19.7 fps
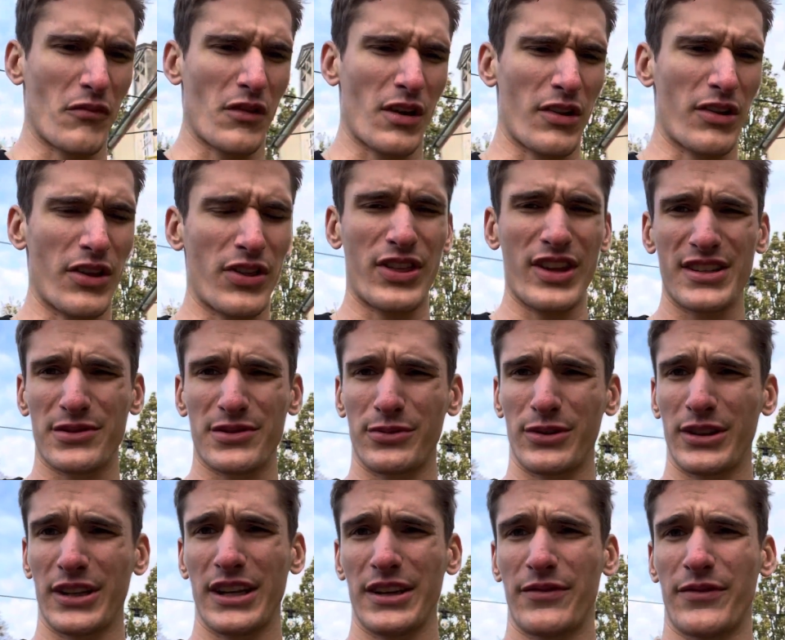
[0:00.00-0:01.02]
the things we'll
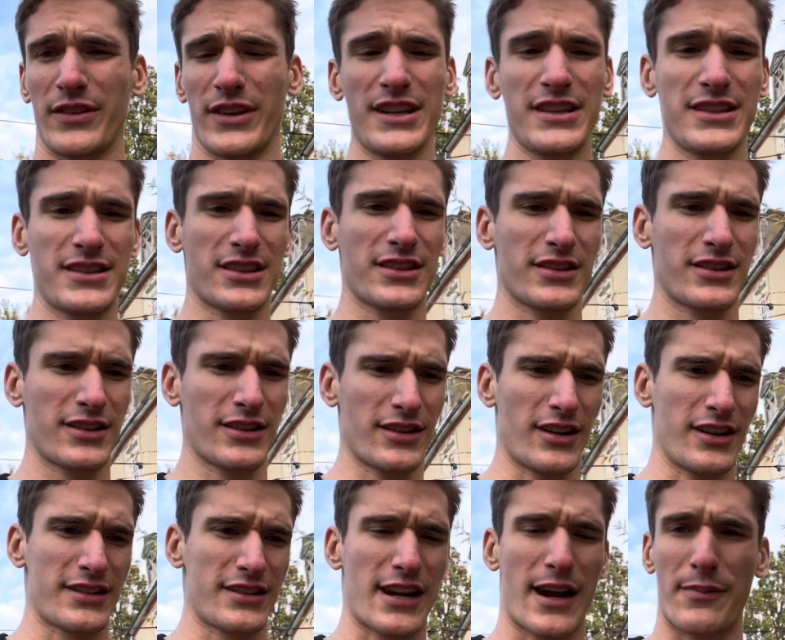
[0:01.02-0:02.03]
need for this,
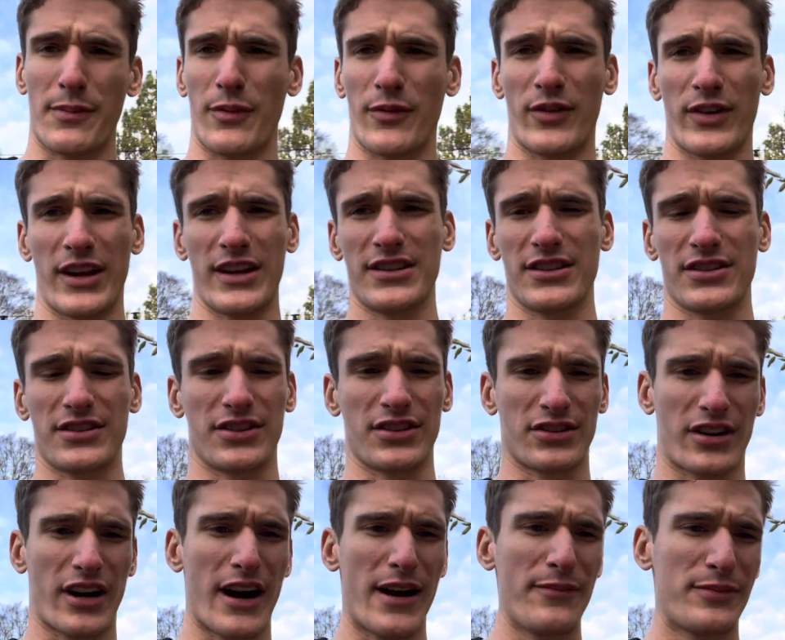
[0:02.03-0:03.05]
on top of what I just
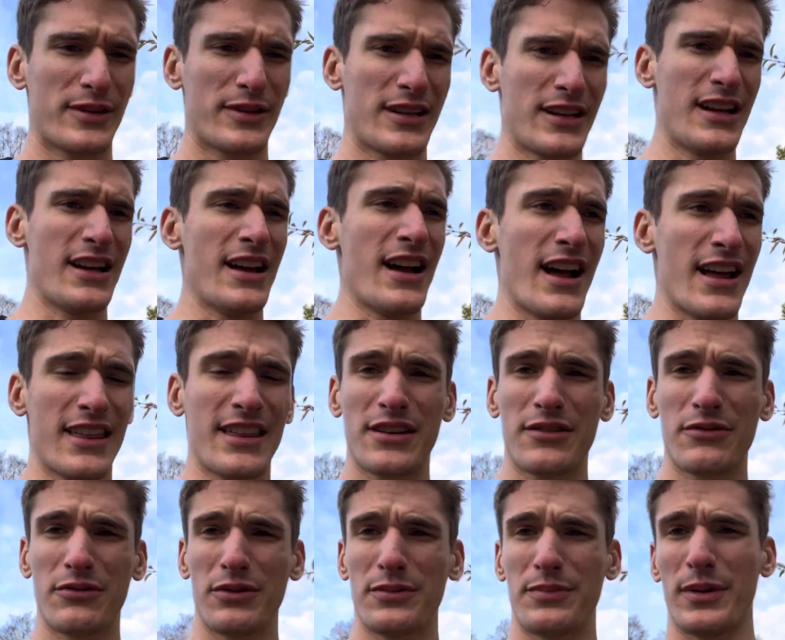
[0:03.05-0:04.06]
described, I
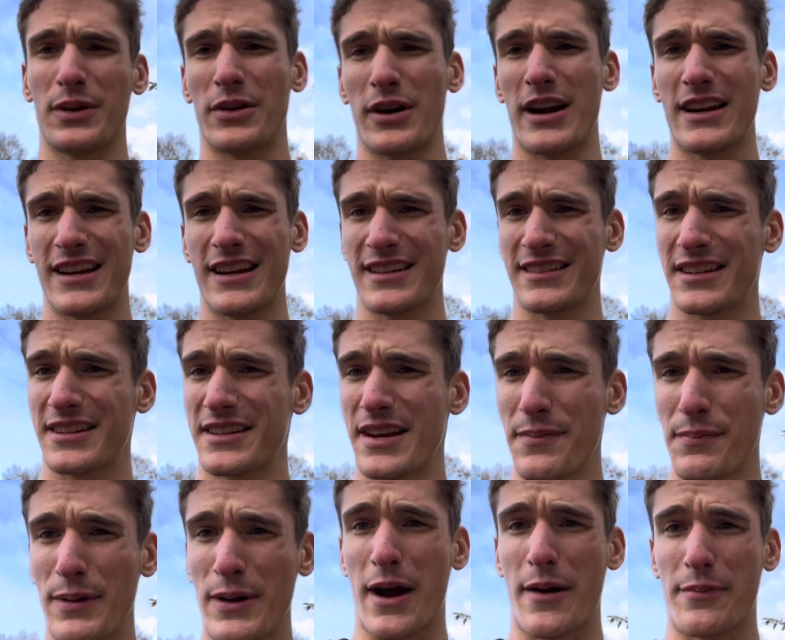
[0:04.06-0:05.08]
think would be great is a
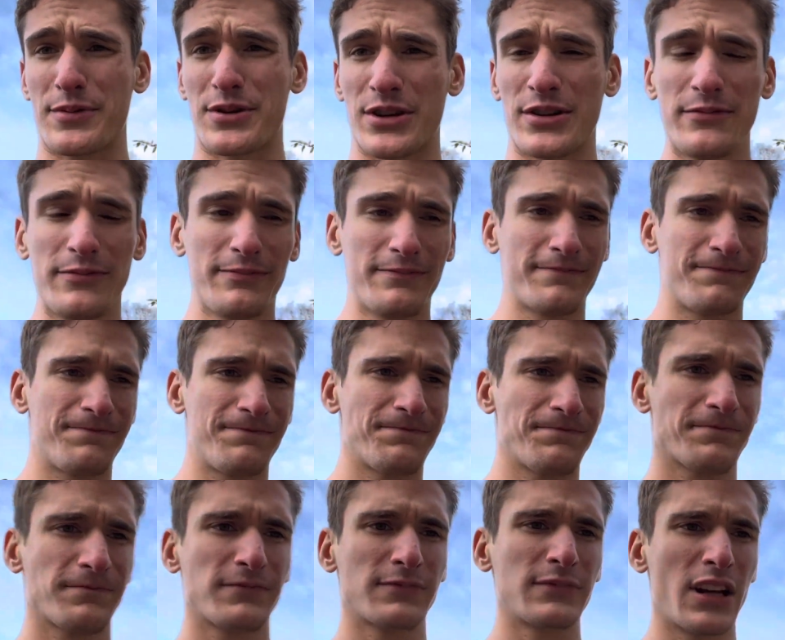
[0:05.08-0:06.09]
tipping option
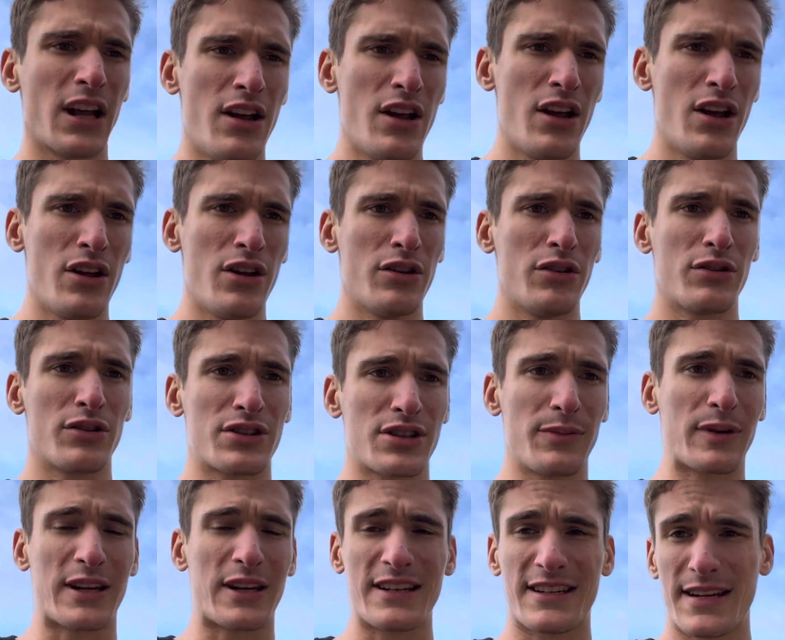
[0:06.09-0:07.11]
where
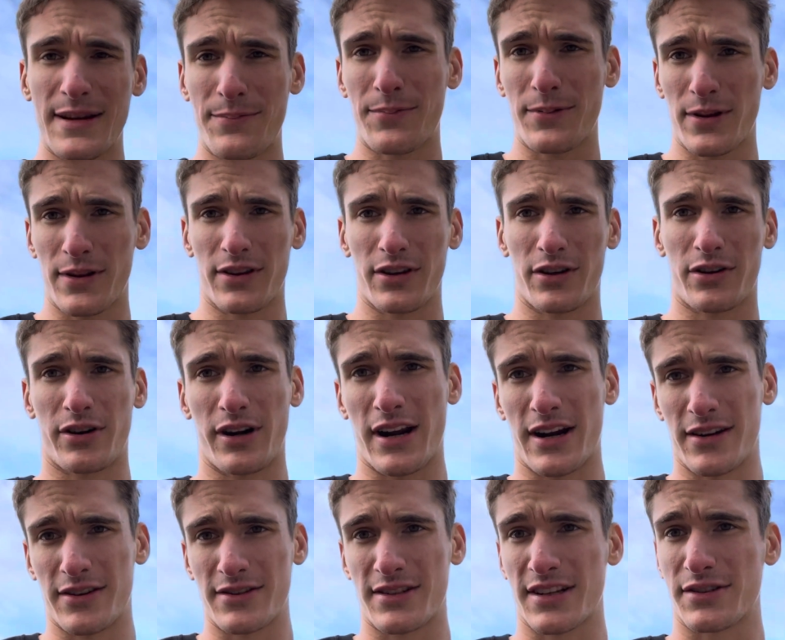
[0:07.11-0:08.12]
someone can tip the
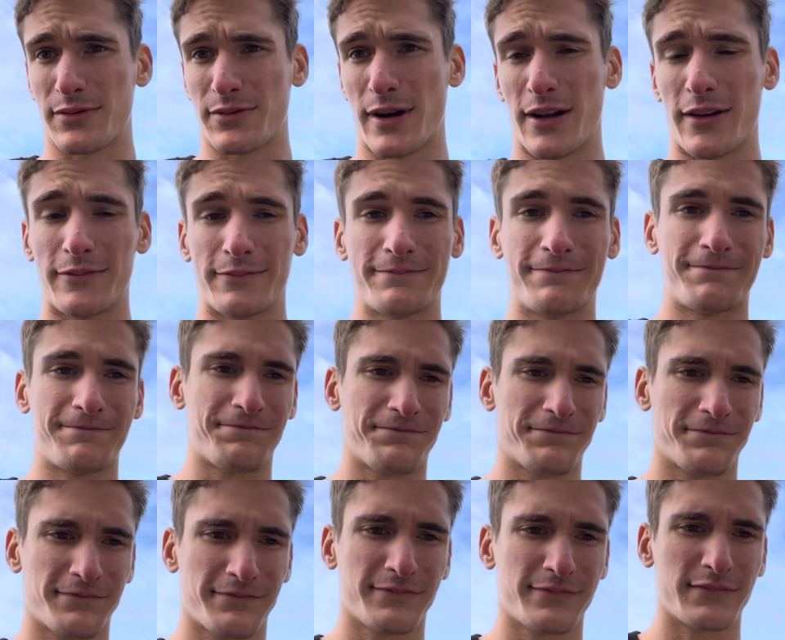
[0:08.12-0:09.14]
creators as well,
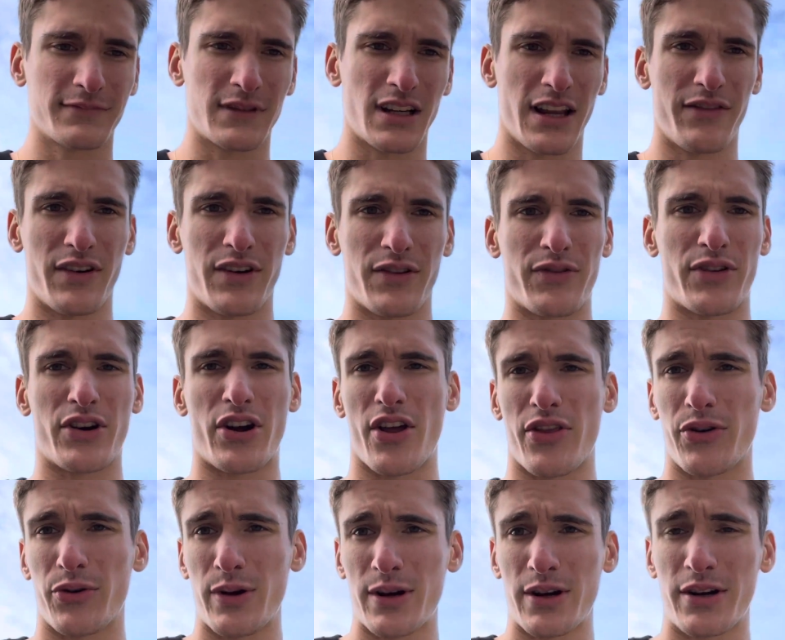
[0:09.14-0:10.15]
even if they're not
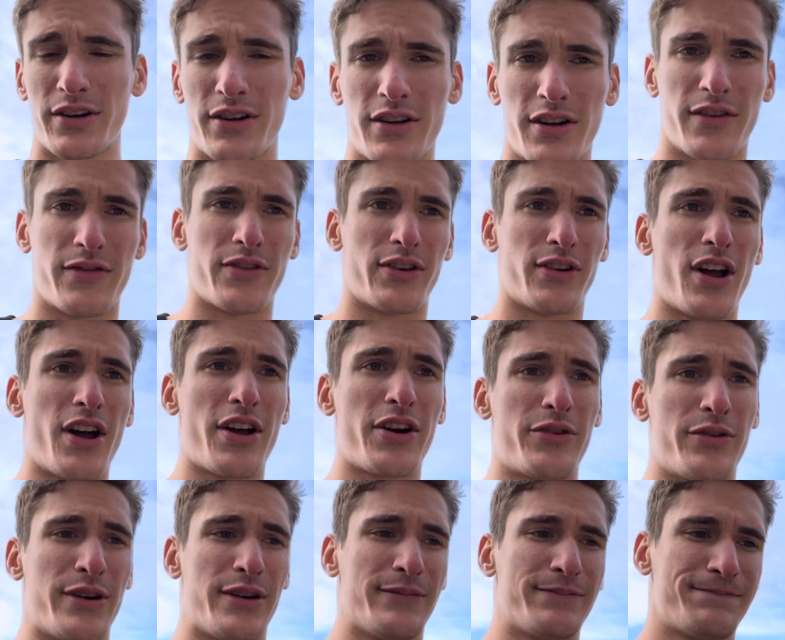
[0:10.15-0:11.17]
the winner of the
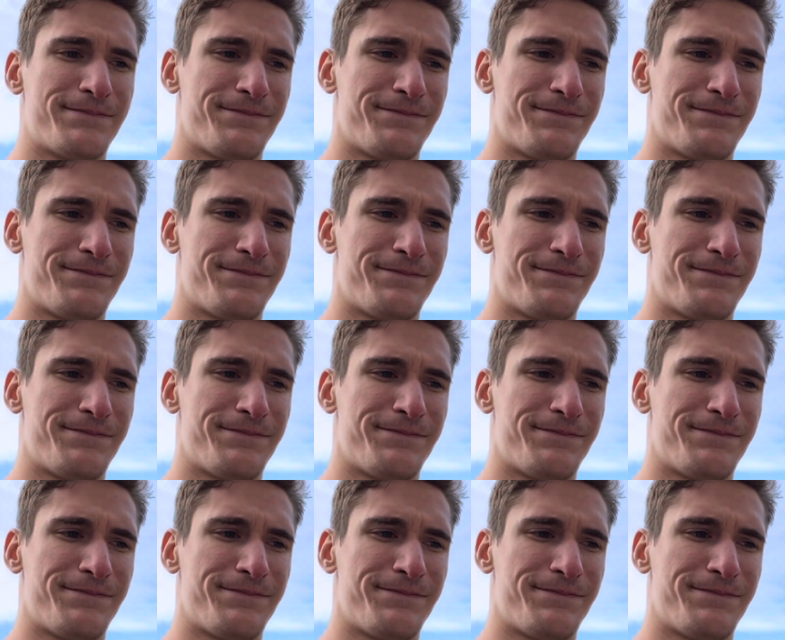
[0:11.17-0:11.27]
lottery.